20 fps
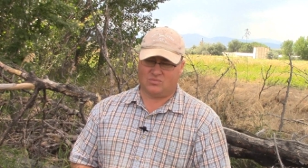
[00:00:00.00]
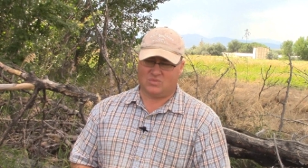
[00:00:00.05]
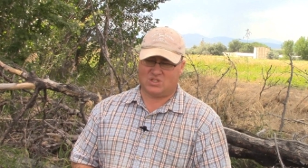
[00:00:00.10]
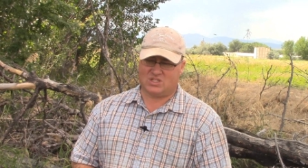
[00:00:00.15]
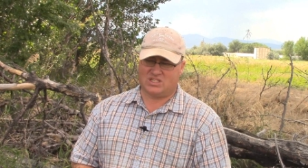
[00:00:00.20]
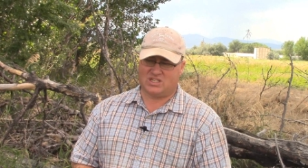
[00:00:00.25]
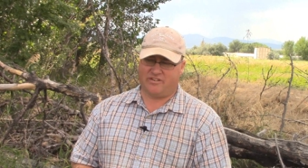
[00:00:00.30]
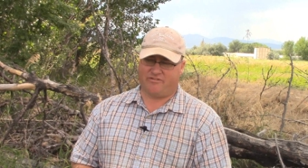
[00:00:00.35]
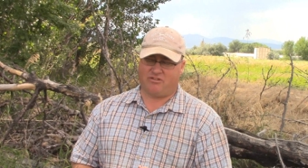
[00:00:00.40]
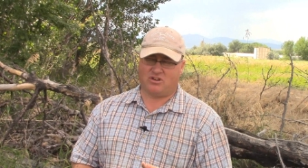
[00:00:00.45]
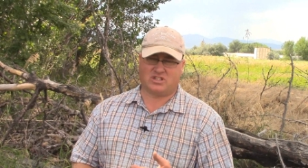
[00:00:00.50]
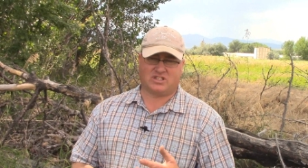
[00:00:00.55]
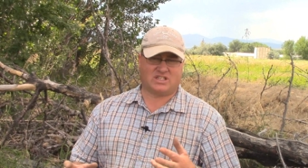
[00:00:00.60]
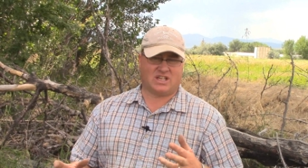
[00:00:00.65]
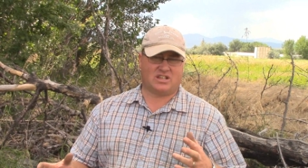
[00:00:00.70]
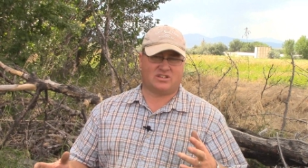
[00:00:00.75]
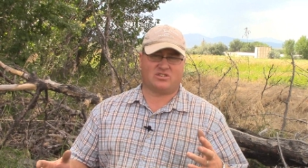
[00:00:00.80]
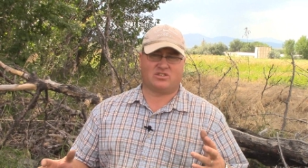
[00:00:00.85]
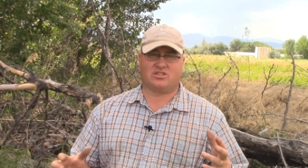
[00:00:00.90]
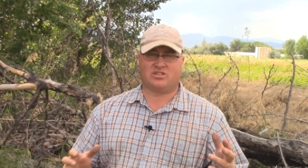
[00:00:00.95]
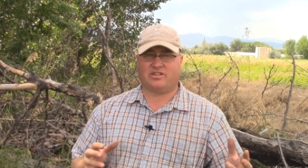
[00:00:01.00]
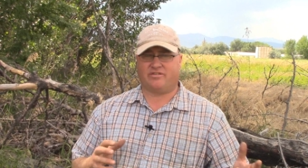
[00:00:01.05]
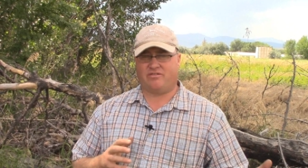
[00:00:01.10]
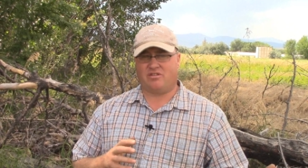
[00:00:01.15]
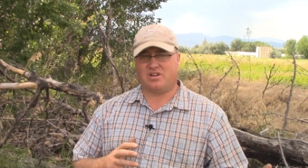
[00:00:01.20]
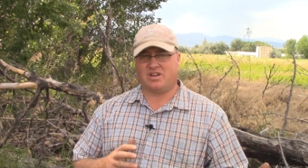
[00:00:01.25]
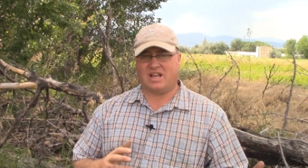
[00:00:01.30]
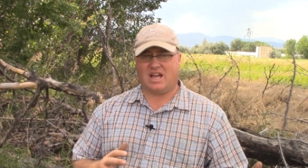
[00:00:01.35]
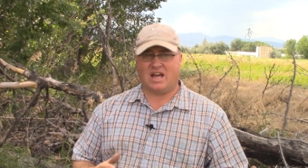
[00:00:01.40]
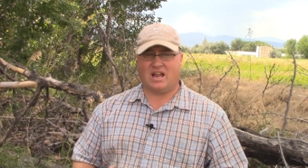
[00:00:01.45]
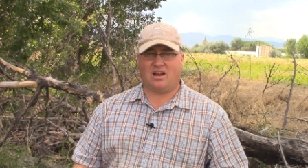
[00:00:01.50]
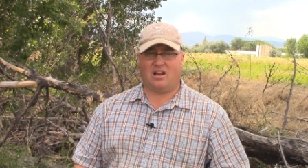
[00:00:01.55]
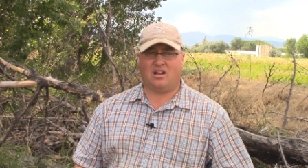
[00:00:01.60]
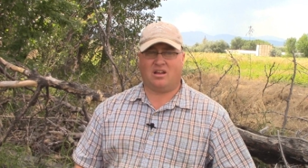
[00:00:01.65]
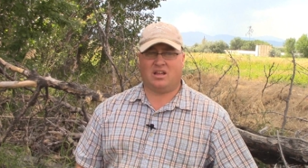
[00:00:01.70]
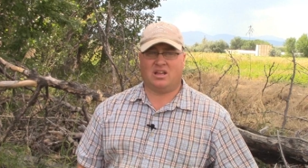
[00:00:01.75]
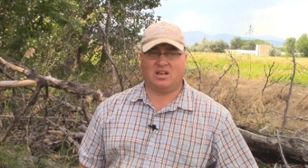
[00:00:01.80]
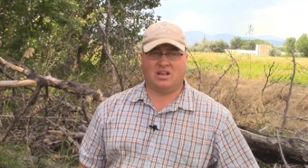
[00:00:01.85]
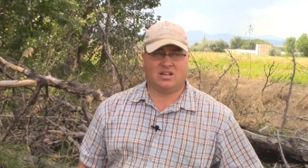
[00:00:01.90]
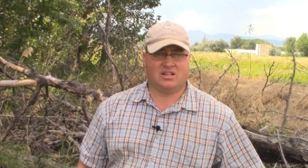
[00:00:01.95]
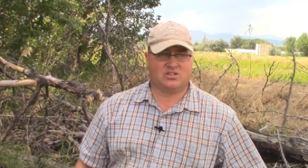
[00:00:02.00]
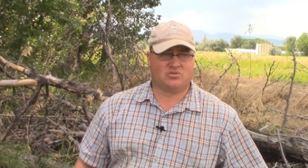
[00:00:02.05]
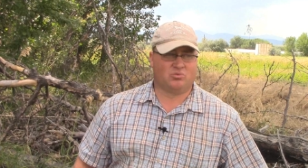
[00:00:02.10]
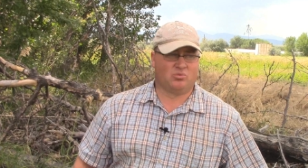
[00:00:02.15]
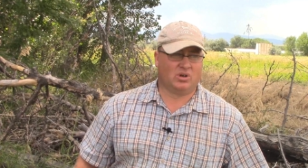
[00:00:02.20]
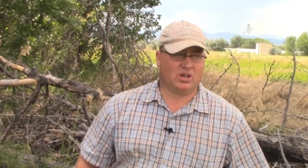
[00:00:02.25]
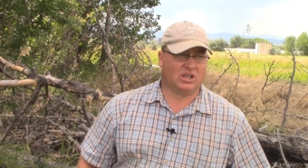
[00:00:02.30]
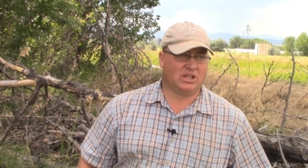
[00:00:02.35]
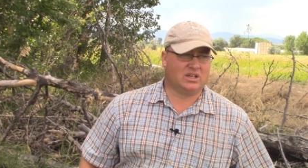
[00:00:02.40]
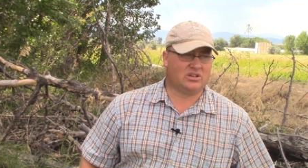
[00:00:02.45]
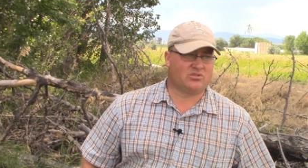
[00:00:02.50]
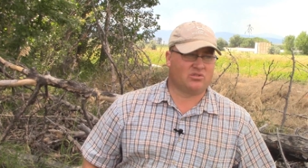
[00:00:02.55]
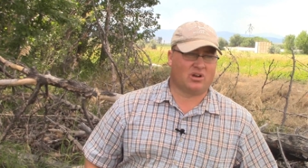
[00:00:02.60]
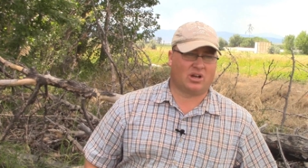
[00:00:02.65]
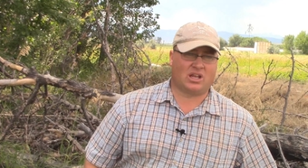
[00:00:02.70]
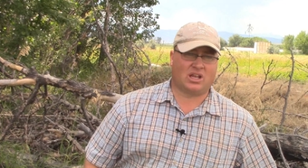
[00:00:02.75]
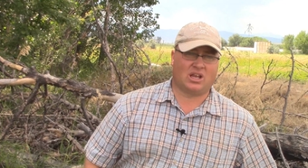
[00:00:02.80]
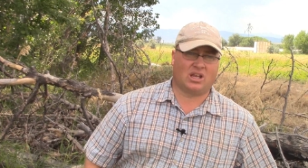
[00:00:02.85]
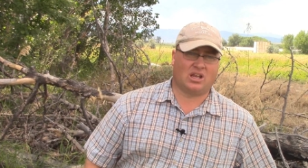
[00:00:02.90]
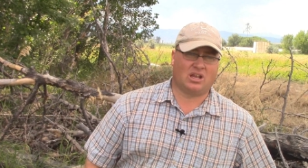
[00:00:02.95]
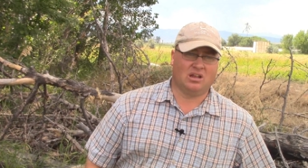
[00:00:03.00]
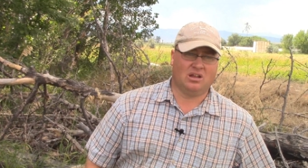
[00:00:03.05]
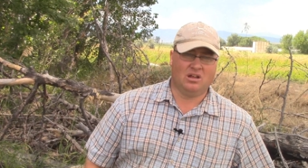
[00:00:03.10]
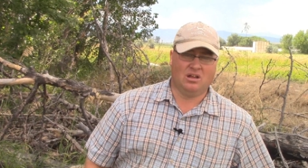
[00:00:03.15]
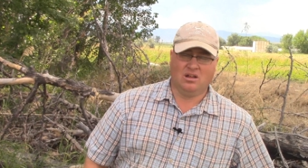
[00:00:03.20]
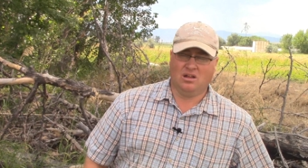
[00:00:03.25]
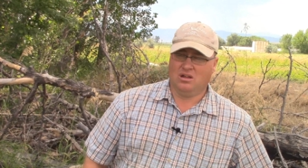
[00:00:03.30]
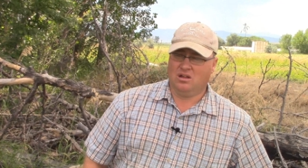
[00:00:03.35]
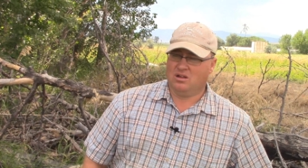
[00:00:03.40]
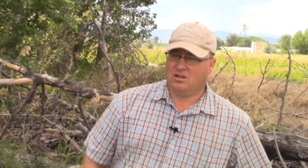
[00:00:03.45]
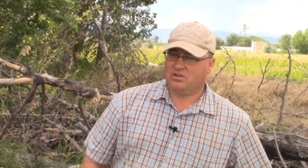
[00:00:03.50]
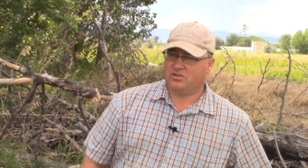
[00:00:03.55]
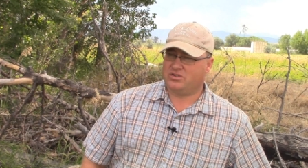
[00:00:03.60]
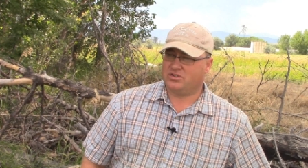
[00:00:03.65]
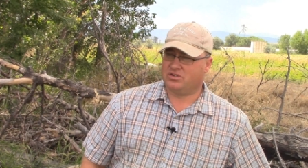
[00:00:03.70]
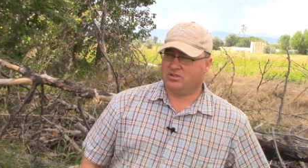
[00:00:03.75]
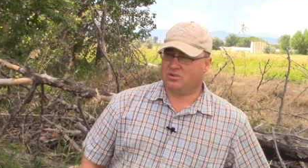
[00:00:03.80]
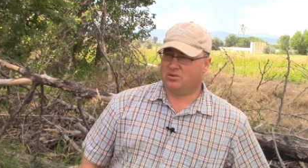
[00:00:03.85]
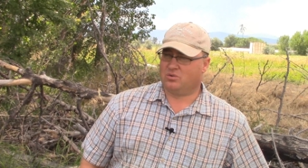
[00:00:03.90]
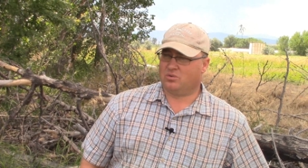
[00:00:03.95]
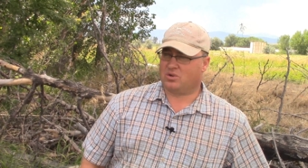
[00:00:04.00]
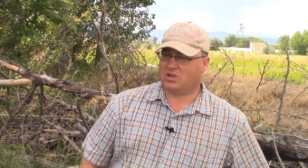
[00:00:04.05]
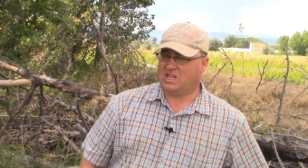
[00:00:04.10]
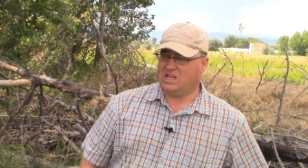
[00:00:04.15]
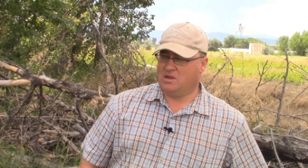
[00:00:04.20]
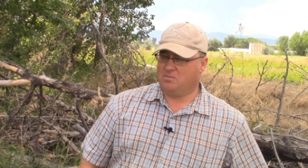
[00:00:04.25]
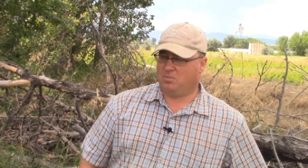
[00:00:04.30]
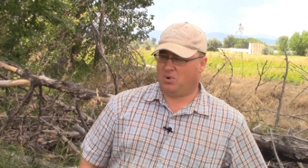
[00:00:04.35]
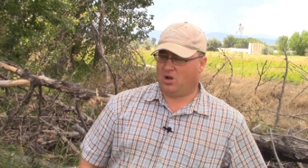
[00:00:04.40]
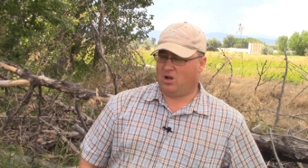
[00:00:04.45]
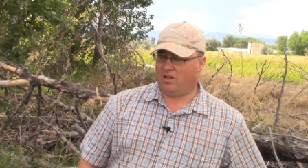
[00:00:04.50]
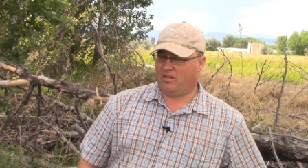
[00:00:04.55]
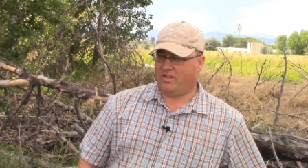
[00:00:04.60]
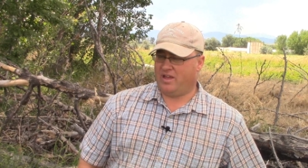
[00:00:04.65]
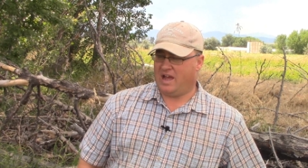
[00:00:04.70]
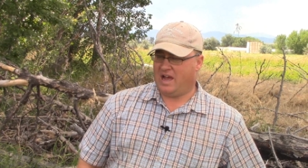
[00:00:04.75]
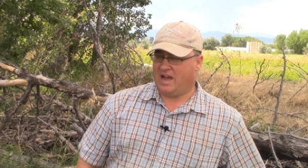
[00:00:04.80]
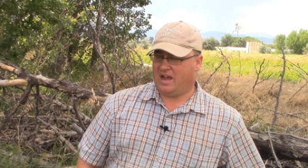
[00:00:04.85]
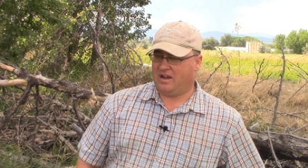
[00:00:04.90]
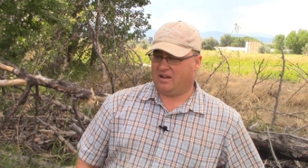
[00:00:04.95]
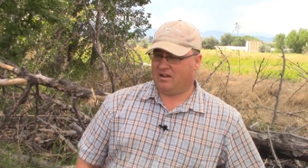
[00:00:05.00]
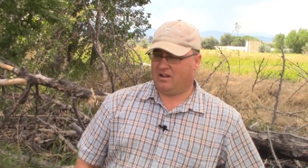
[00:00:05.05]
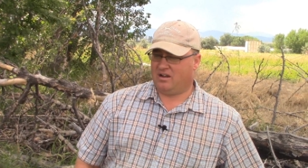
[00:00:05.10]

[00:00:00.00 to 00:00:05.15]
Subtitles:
different sensors, different data. It is really tricky to keep all that